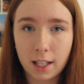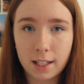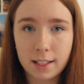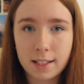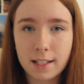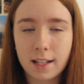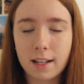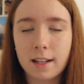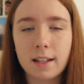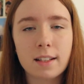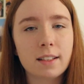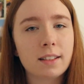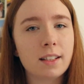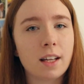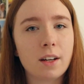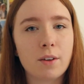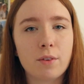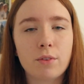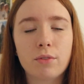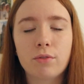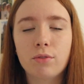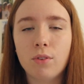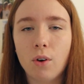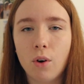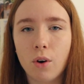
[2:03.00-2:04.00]
editing instead
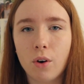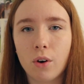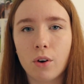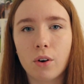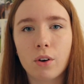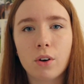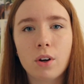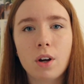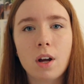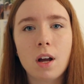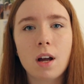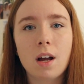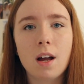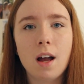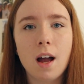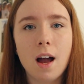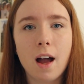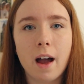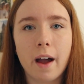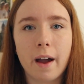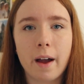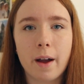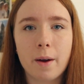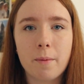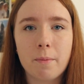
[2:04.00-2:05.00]
of 4,
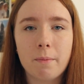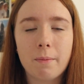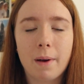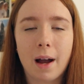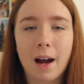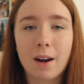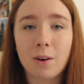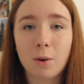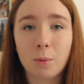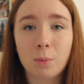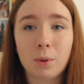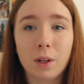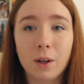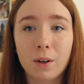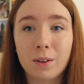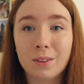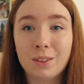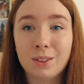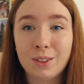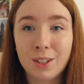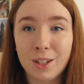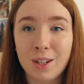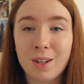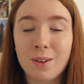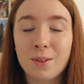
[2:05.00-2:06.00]
and
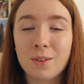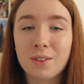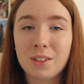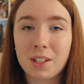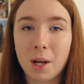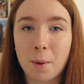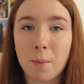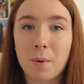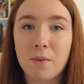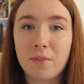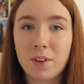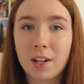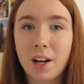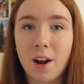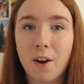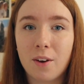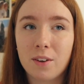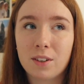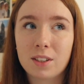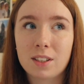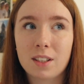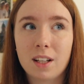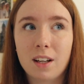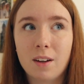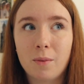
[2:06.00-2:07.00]
upload 2 separate
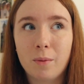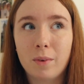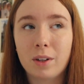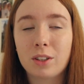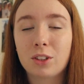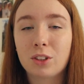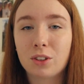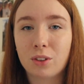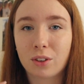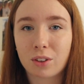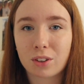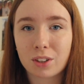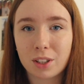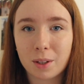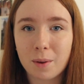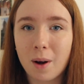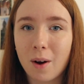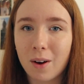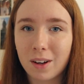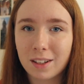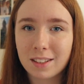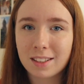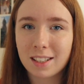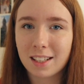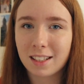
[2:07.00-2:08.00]
videos which took 2
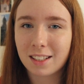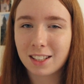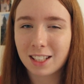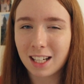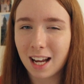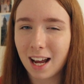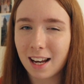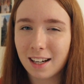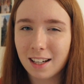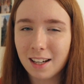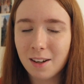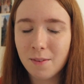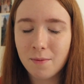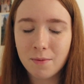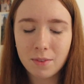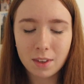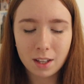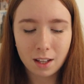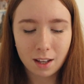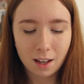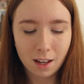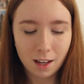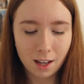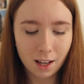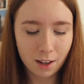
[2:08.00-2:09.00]
hours each to edit,
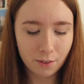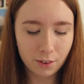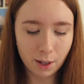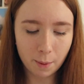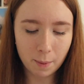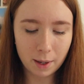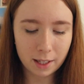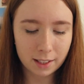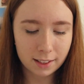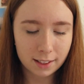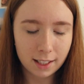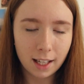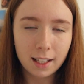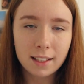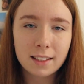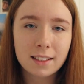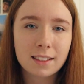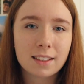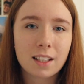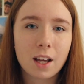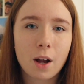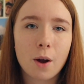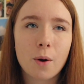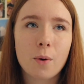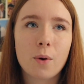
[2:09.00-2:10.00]
if that makes sense.
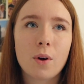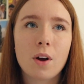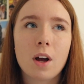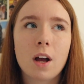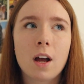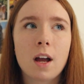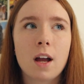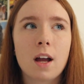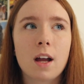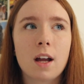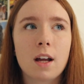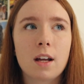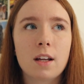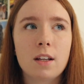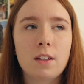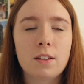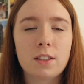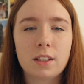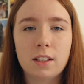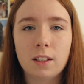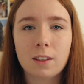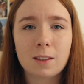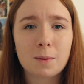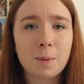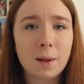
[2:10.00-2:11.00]
So you're
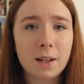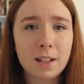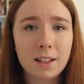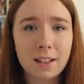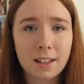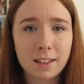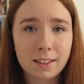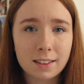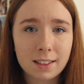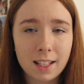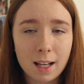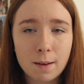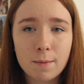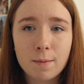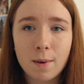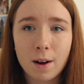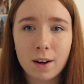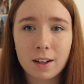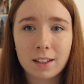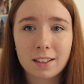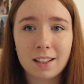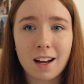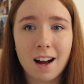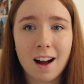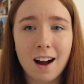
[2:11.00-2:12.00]
still spending the same
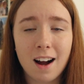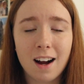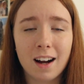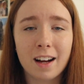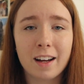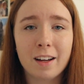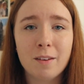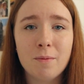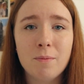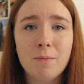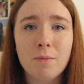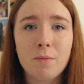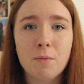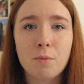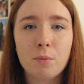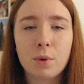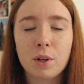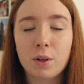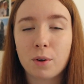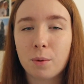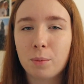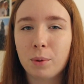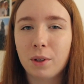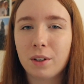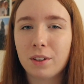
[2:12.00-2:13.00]
amount of time but
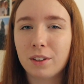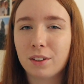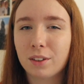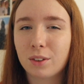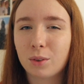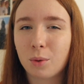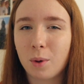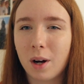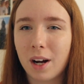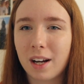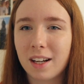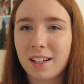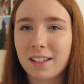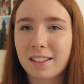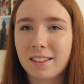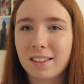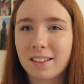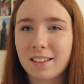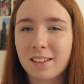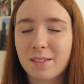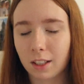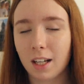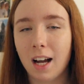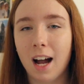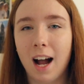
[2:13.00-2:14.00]
you're uploading
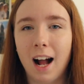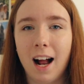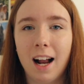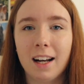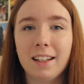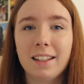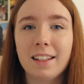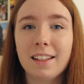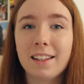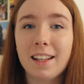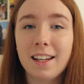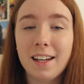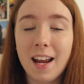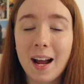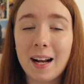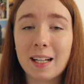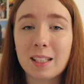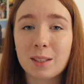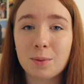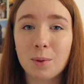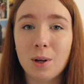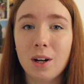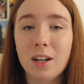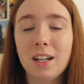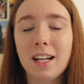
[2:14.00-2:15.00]
twice. And the
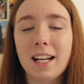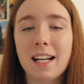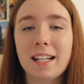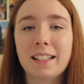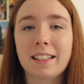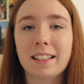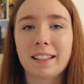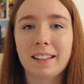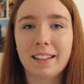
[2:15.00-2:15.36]
next one is